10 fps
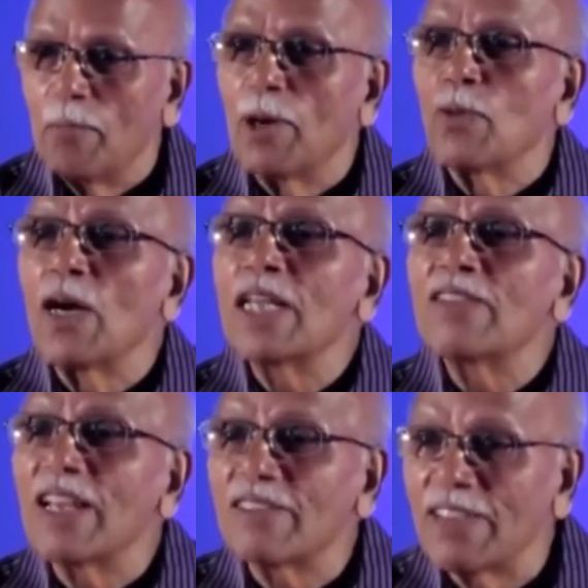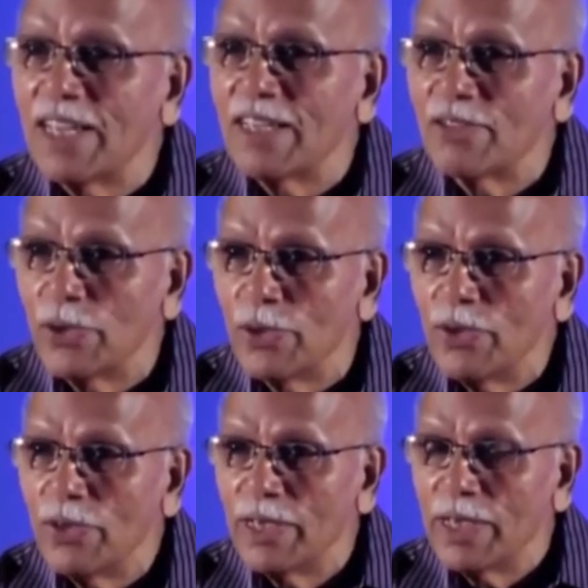But what is excellence, do you
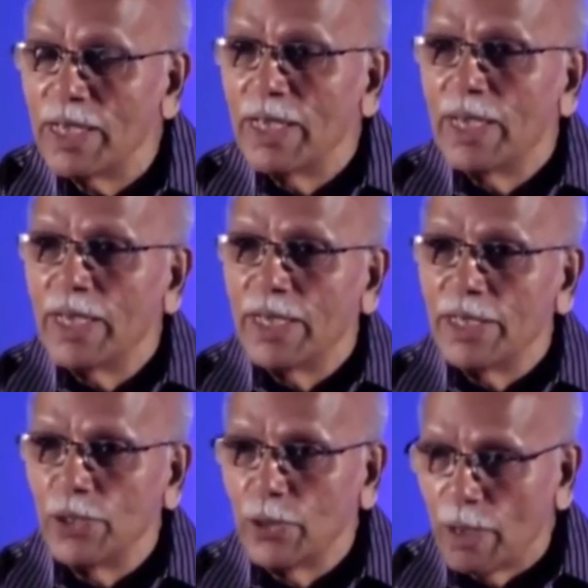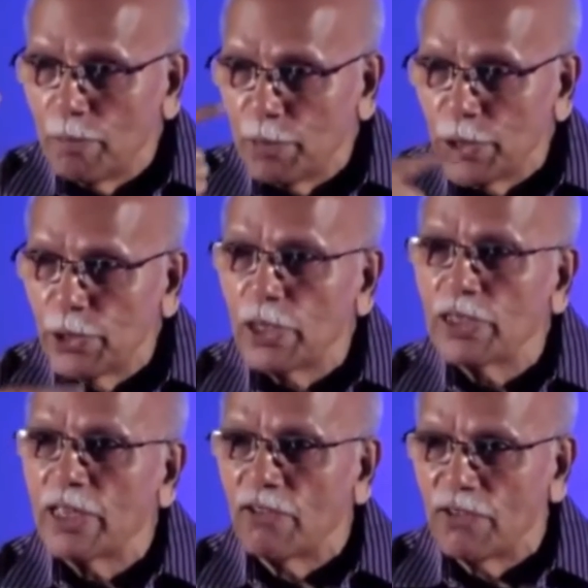know? You compete with
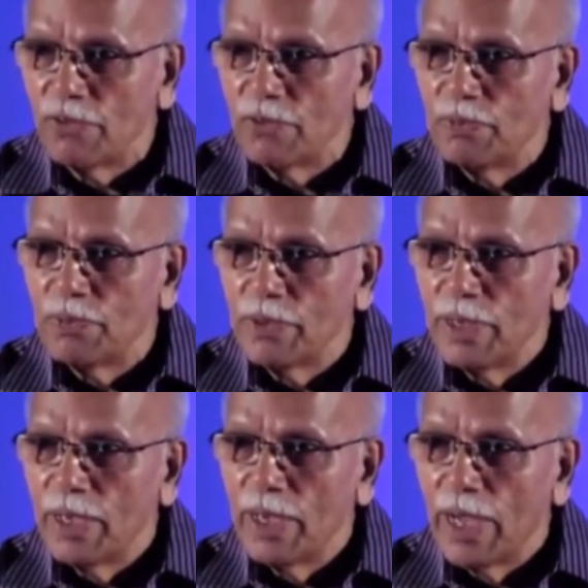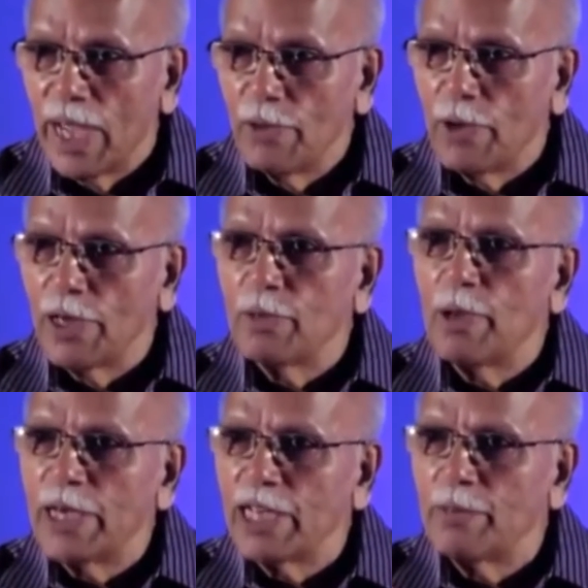yourself. I want to
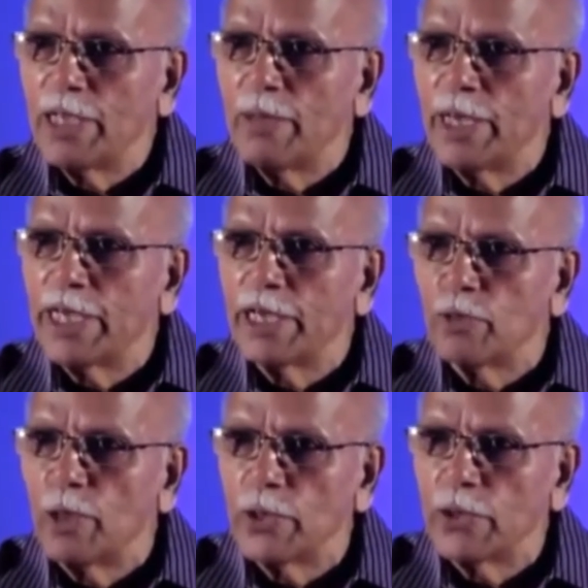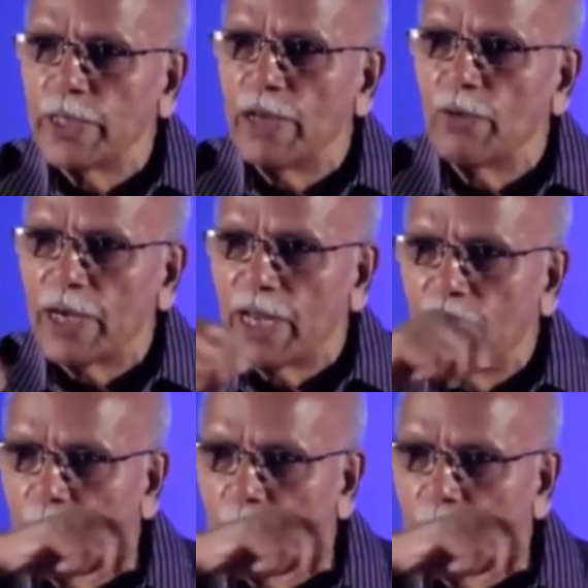be a better B M Hegde tomorrow than what I